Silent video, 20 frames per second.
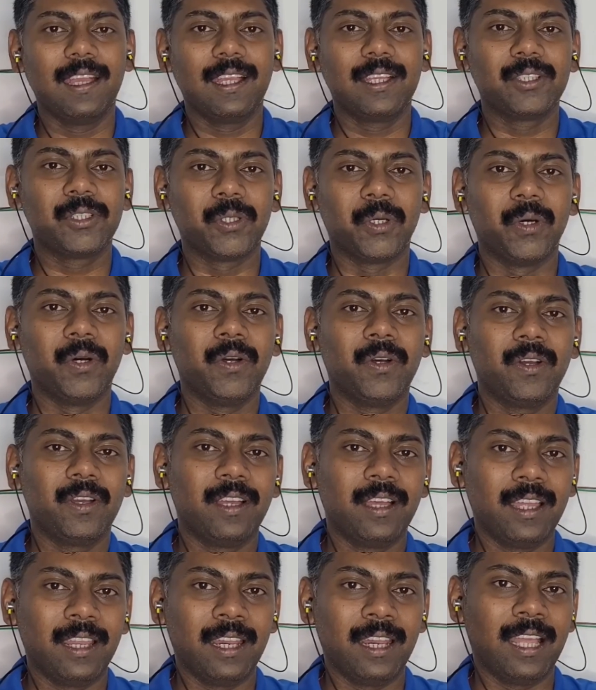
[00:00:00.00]
So
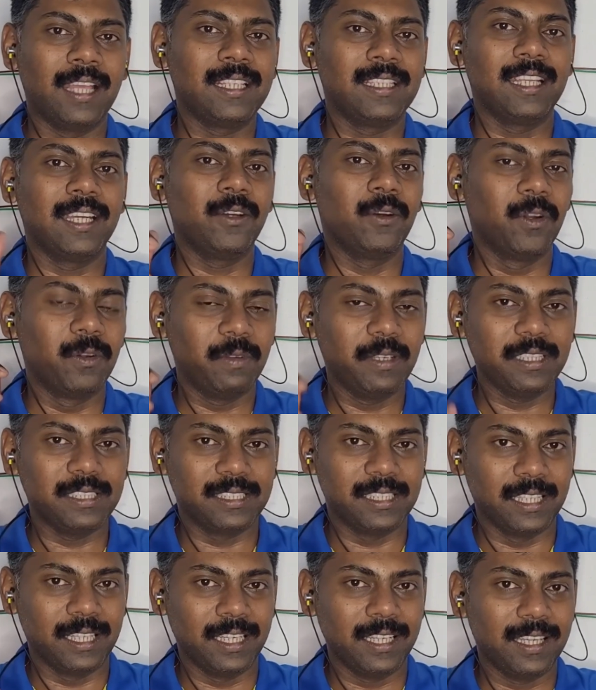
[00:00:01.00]
like they always
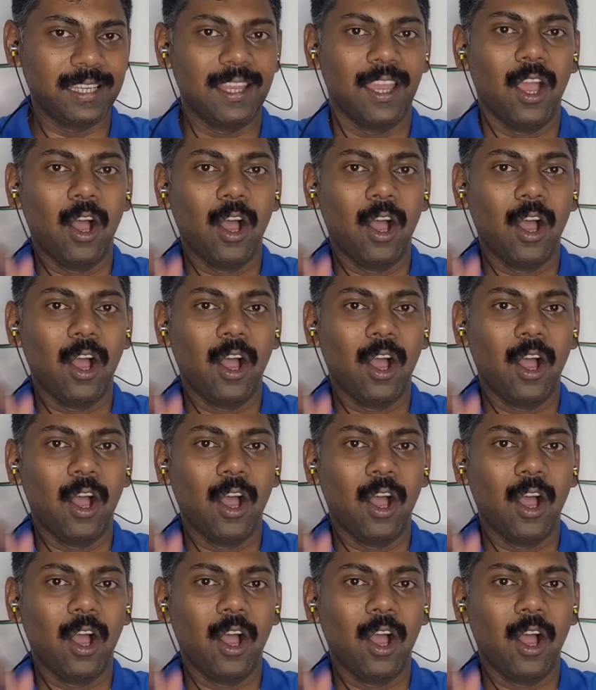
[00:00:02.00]
say,